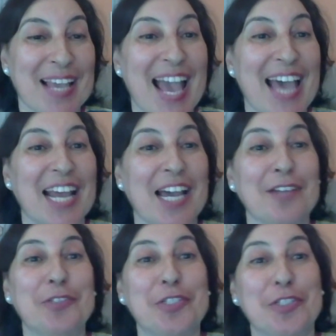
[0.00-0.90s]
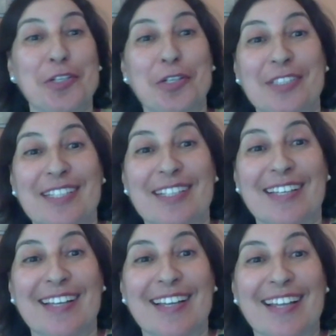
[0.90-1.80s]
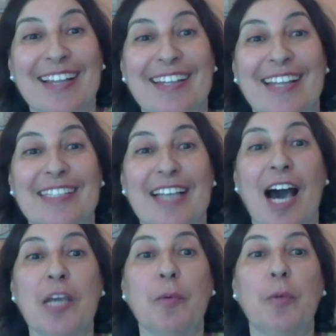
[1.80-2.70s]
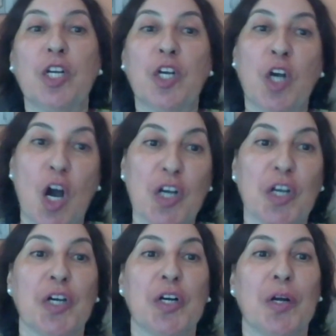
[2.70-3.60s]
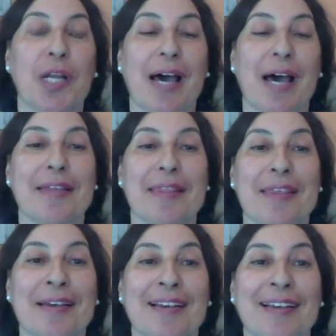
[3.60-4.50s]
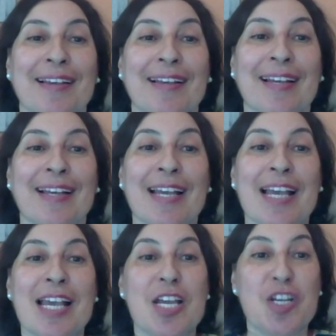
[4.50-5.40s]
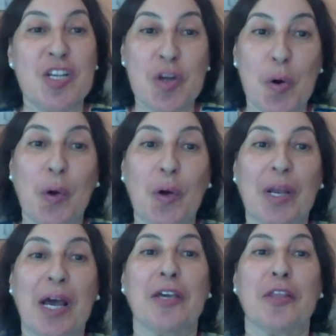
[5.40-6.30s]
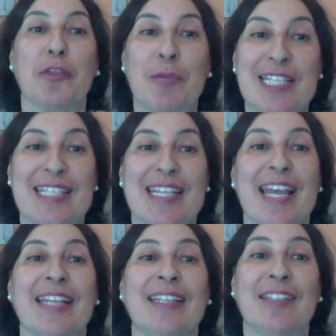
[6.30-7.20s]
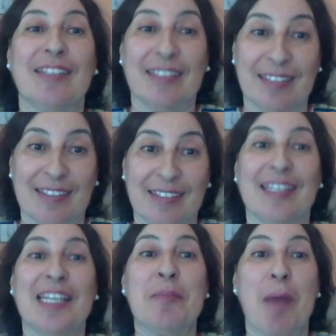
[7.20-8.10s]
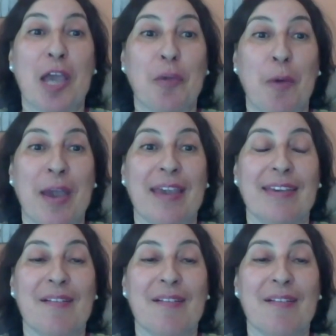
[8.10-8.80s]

and I understood that I will conquer Goliath. No Goliath will stand in my way.